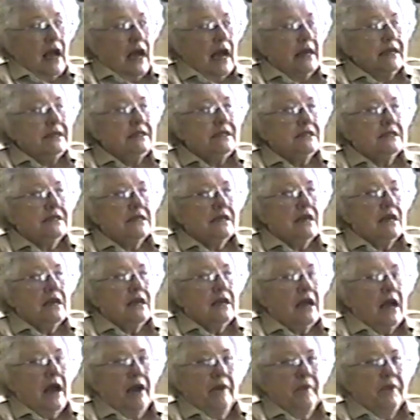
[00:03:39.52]
I'd
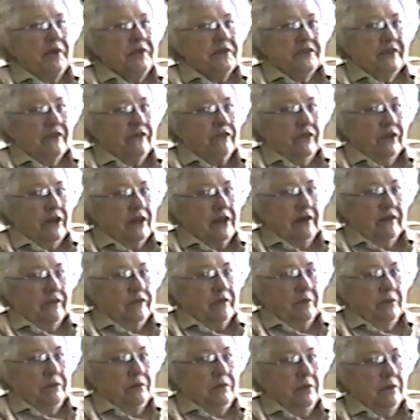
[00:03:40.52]
say I wasn't afraid
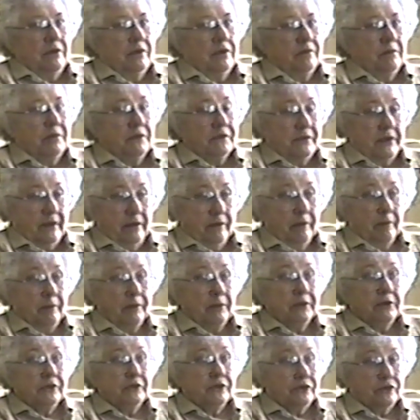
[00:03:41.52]
of them, but they were
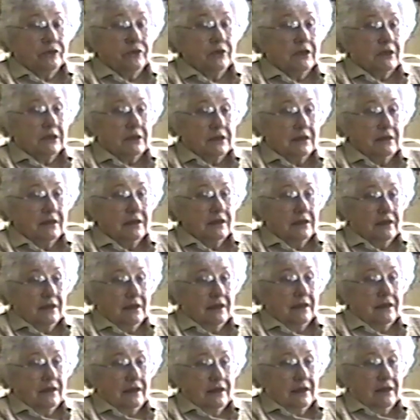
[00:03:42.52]
pretty strict.
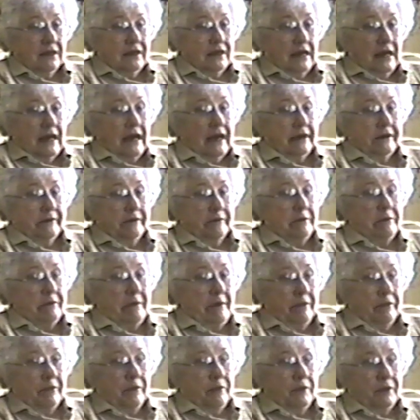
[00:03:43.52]
I can
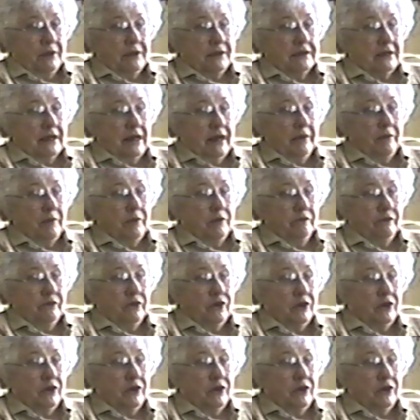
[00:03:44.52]
remember one time when